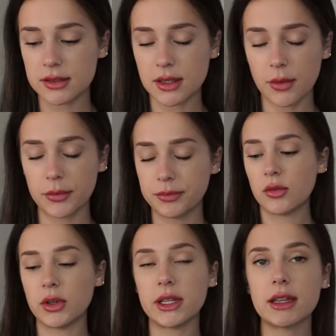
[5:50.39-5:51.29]
So
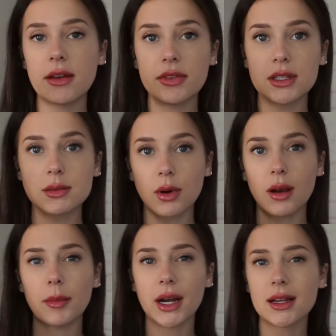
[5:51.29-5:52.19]
really love this
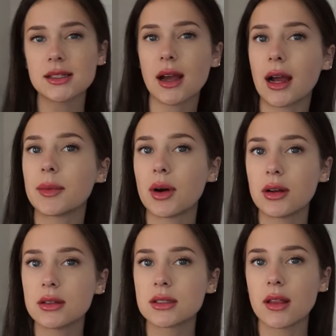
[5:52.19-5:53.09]
one, but it has the
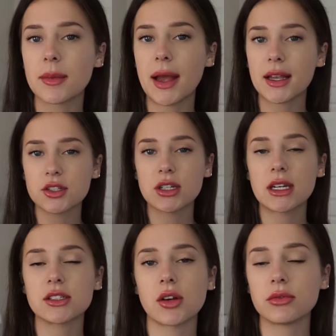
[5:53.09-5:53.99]
eyeballs on the
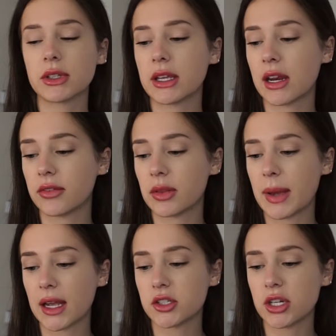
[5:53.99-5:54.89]
packaging. Don't really care for the
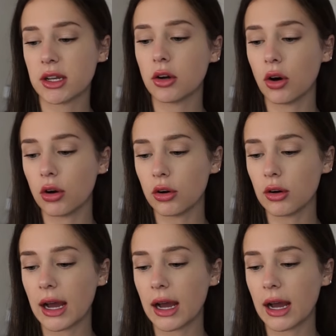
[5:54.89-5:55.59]
packaging at all.